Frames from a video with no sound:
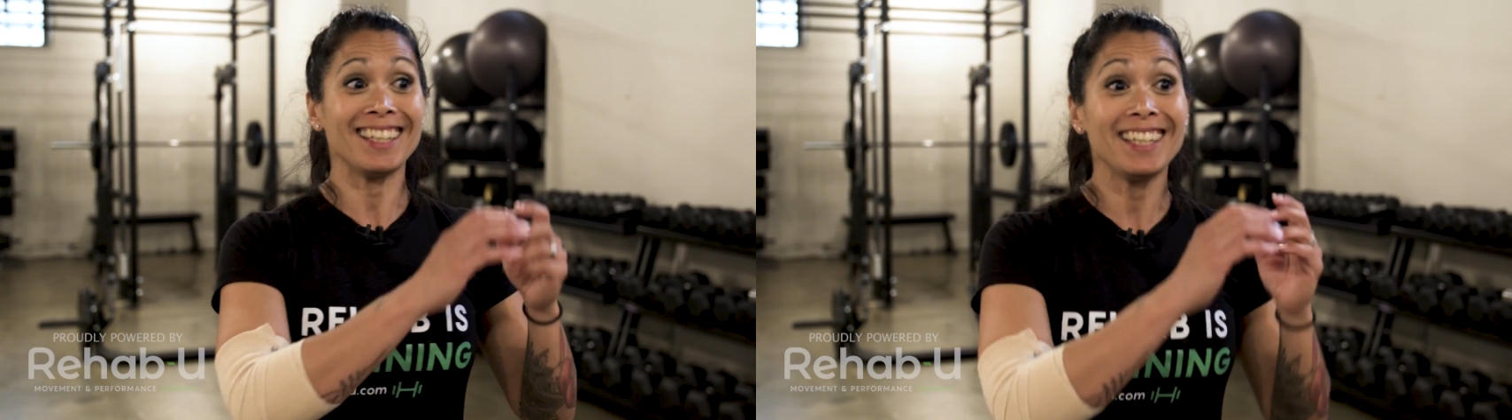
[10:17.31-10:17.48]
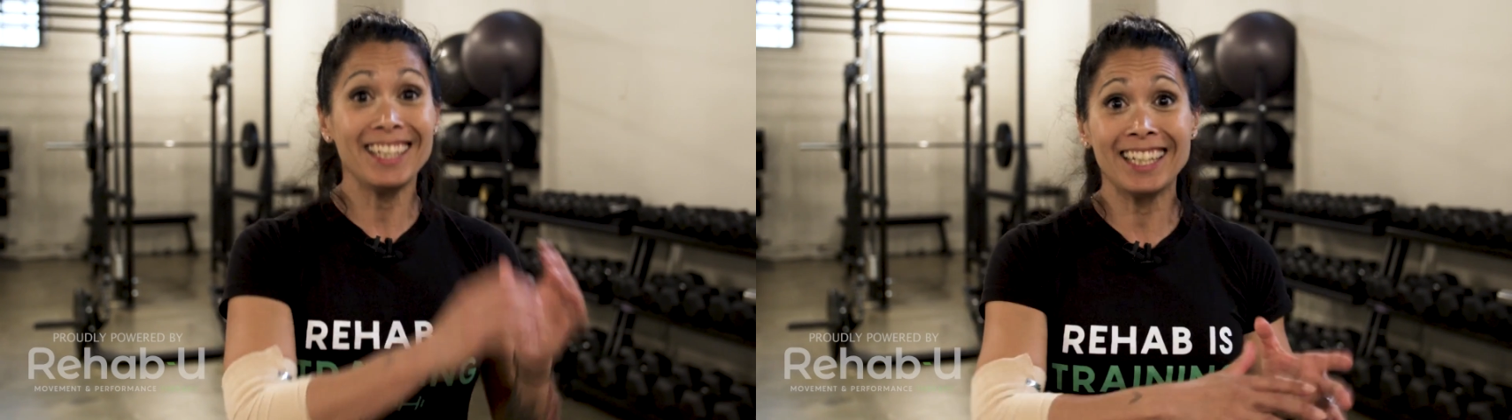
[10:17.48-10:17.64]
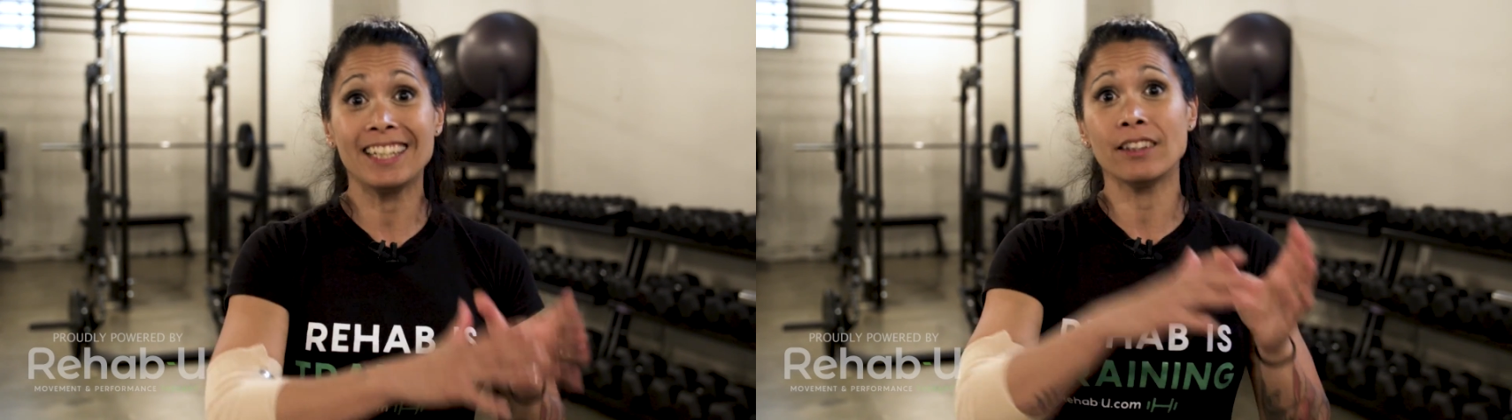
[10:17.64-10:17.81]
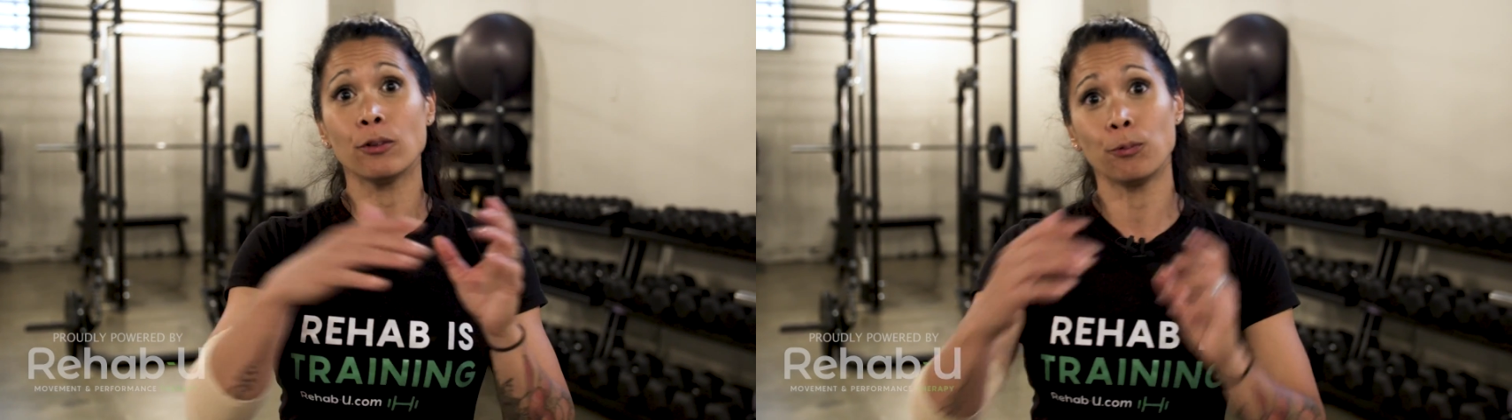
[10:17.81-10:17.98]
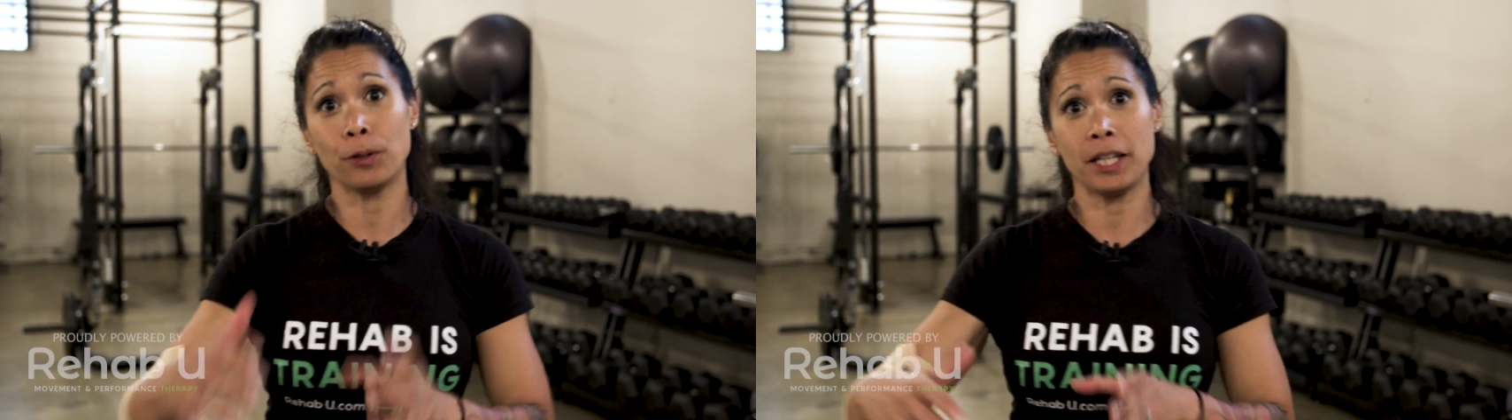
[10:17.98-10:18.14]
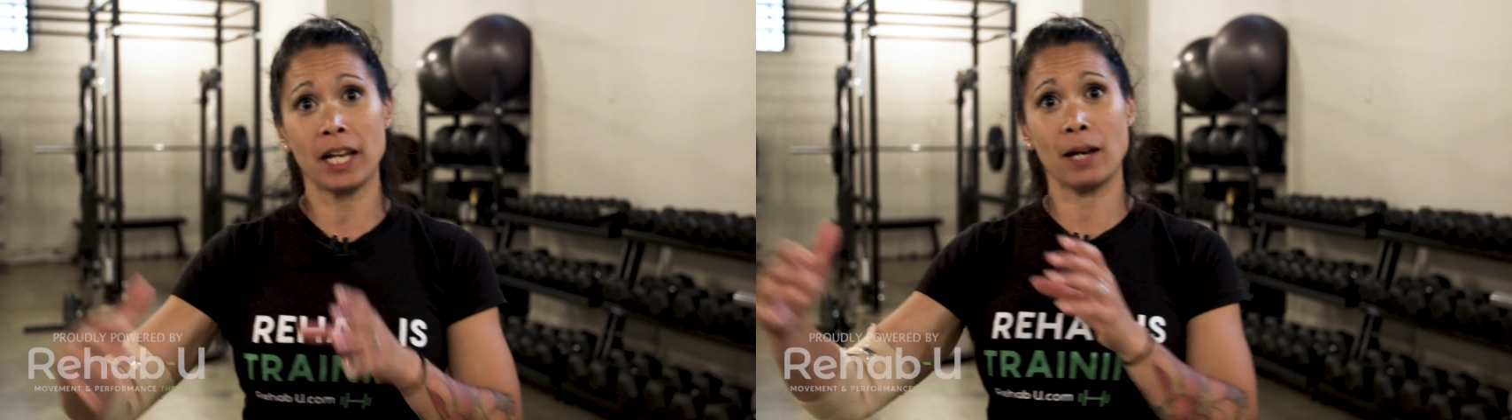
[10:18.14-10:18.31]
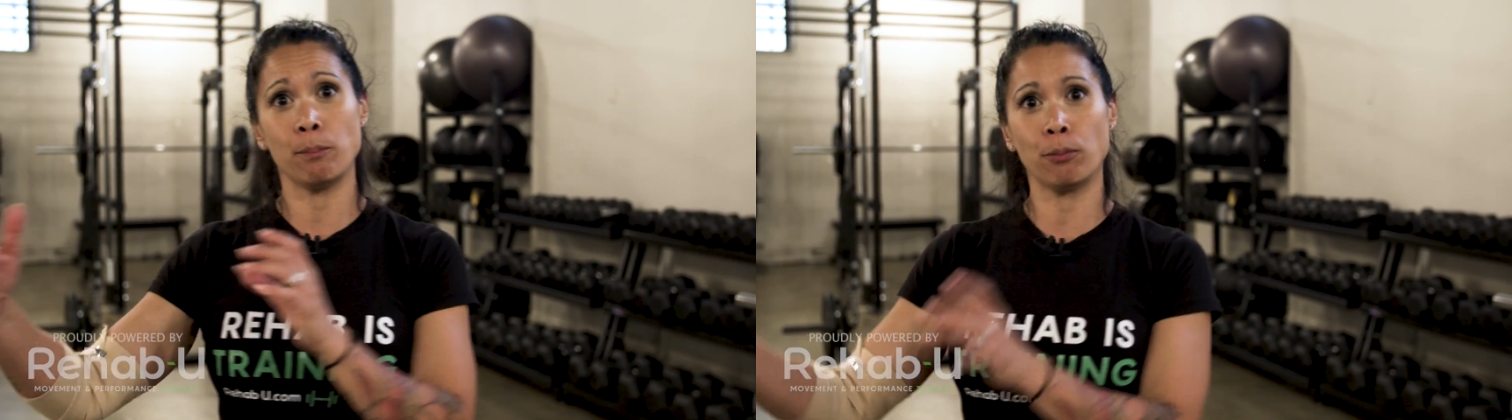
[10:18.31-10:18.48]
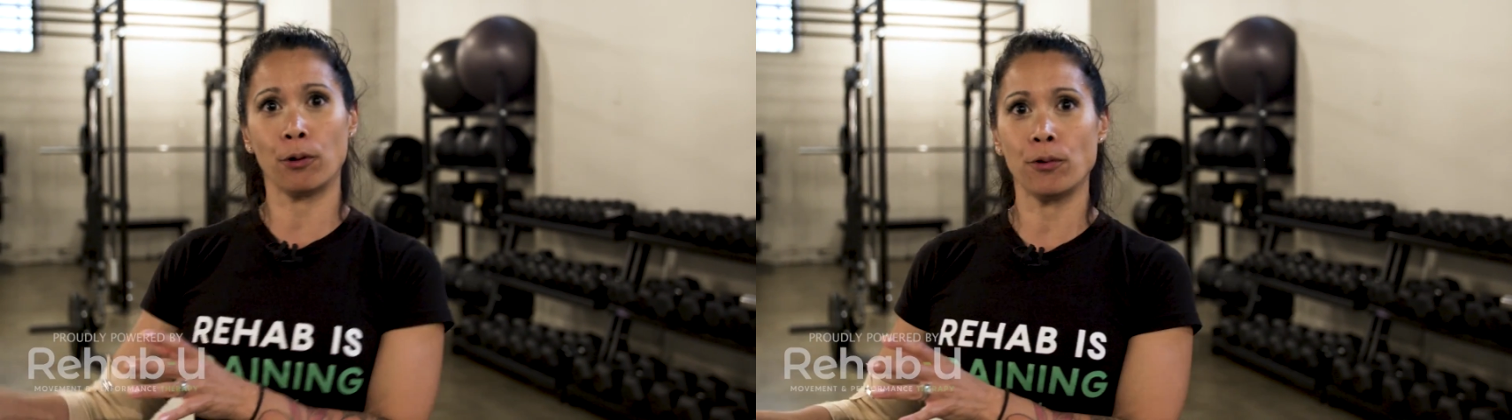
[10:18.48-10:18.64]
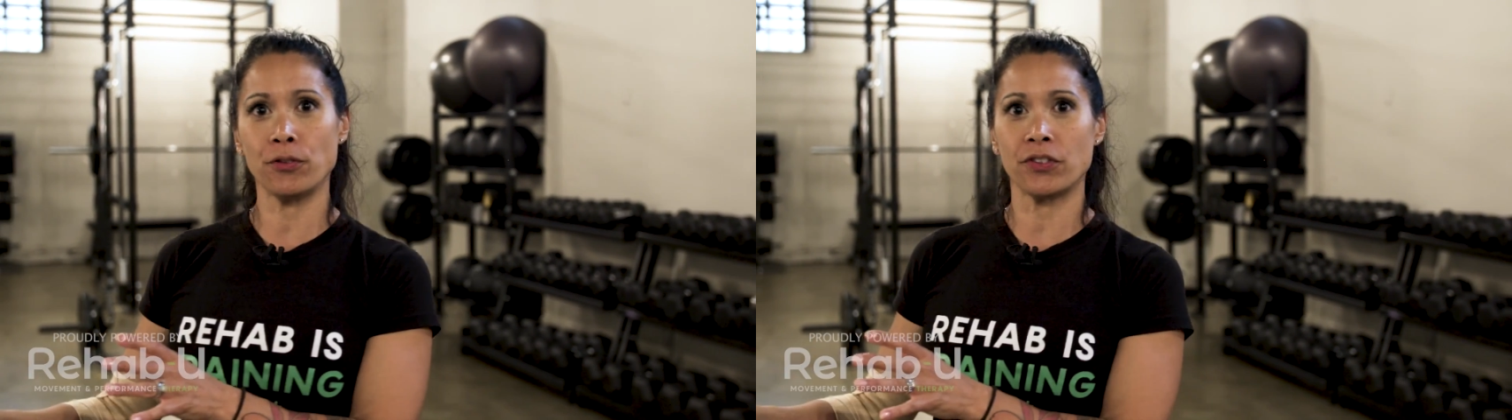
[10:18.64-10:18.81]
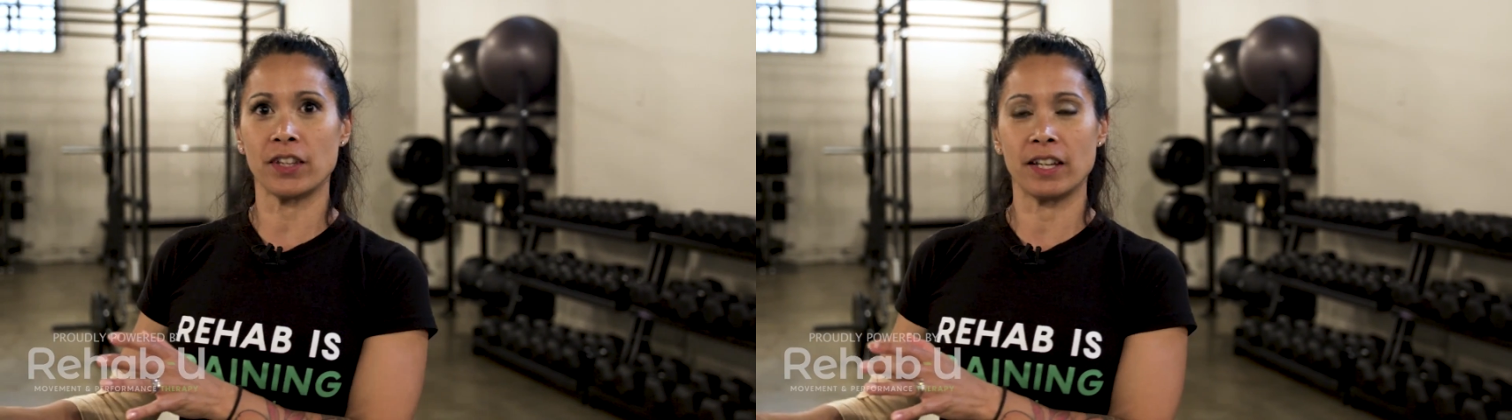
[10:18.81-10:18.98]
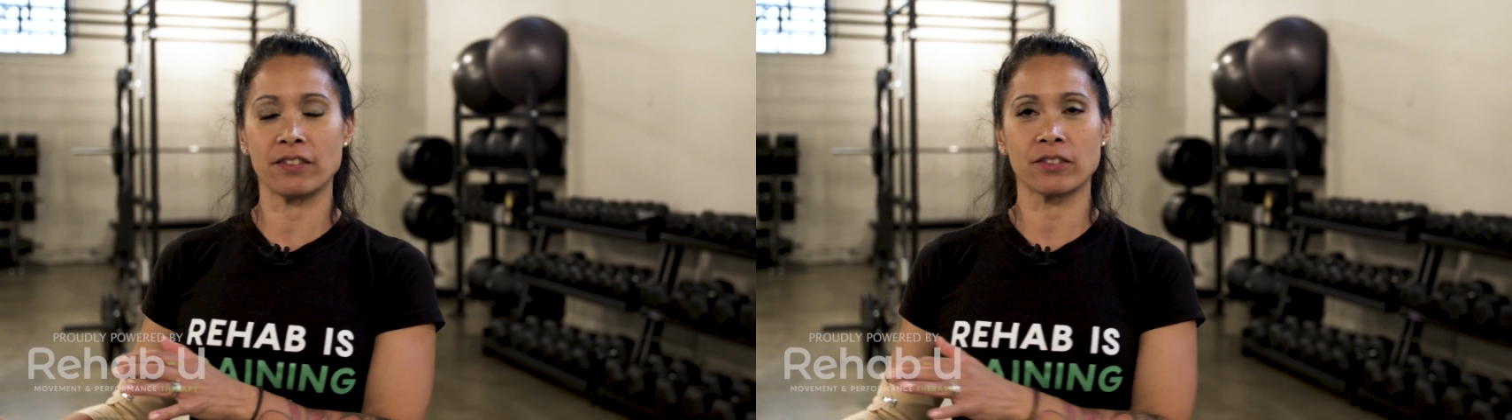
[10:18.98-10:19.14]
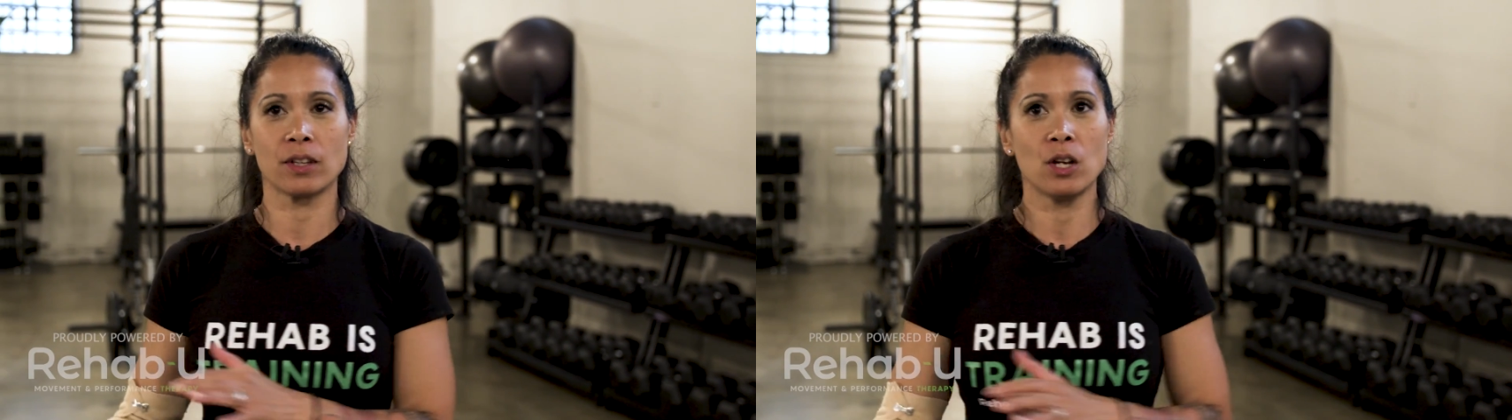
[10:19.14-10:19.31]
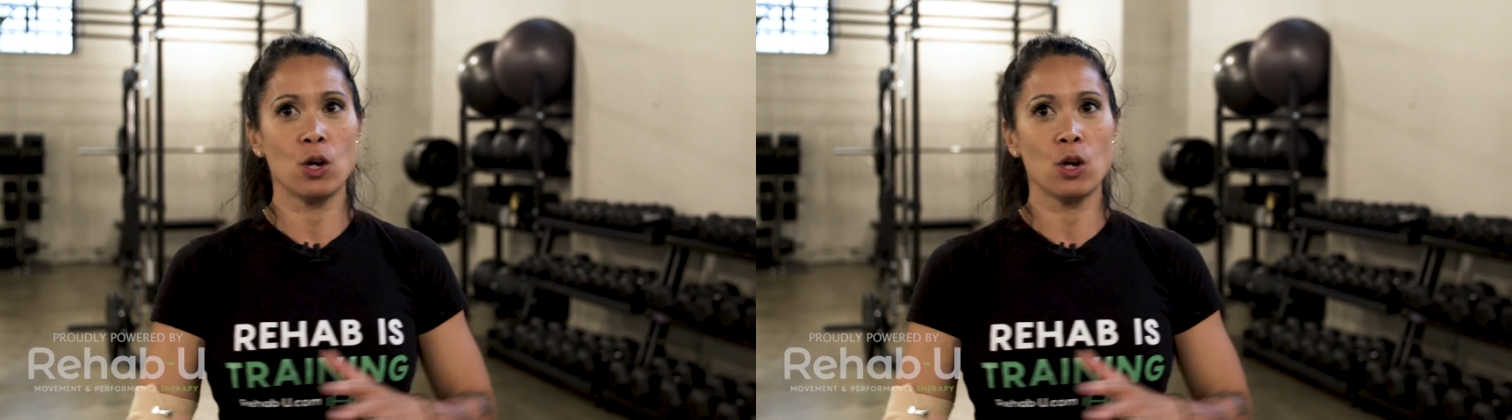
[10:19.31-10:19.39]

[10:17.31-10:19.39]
in the rehab process